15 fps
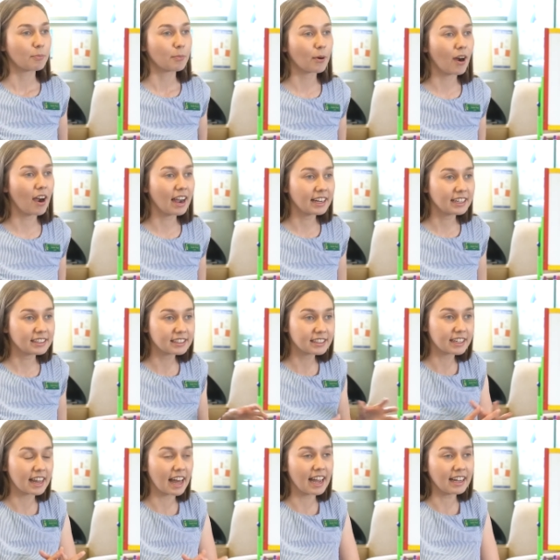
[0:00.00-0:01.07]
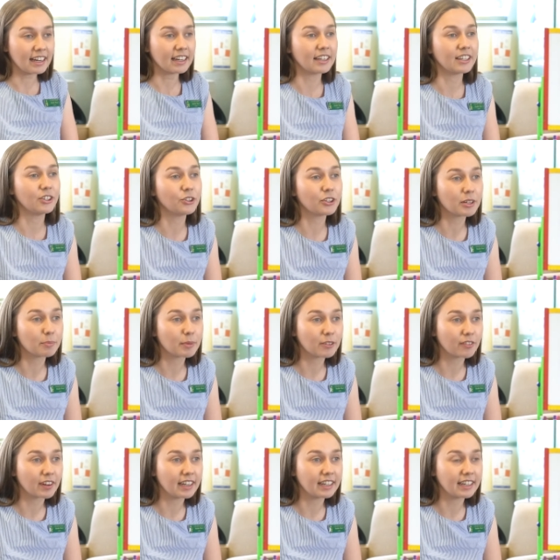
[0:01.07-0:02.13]
Prior to that, you can be
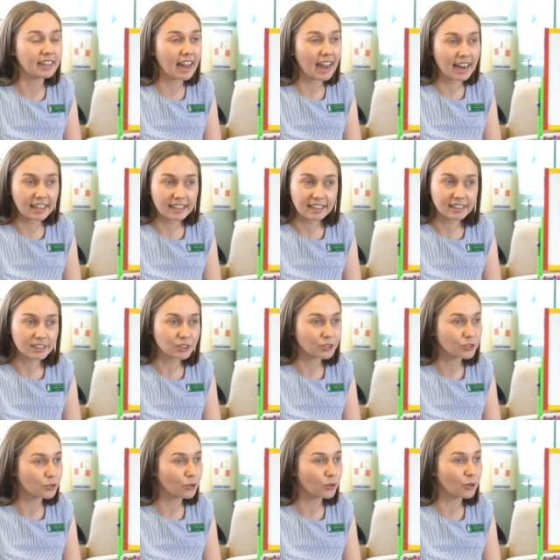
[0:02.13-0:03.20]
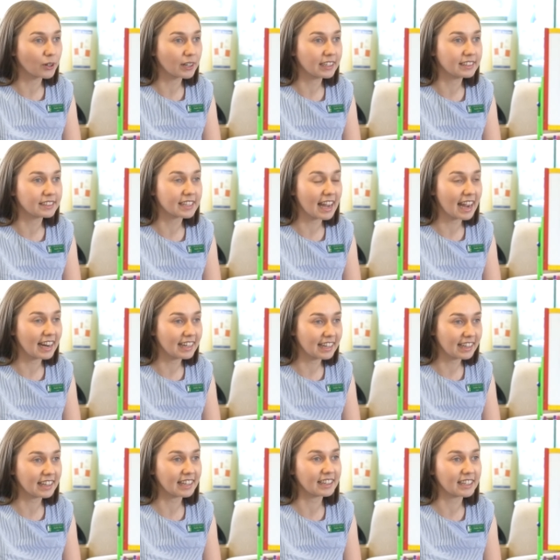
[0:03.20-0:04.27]
reading any stories,
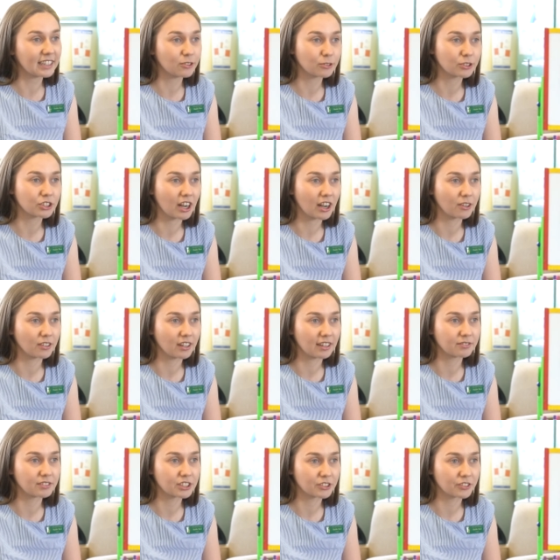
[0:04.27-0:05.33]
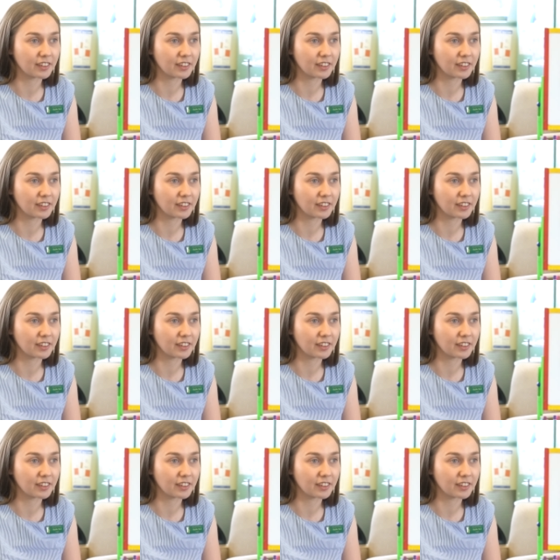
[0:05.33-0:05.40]
anything that your child loves to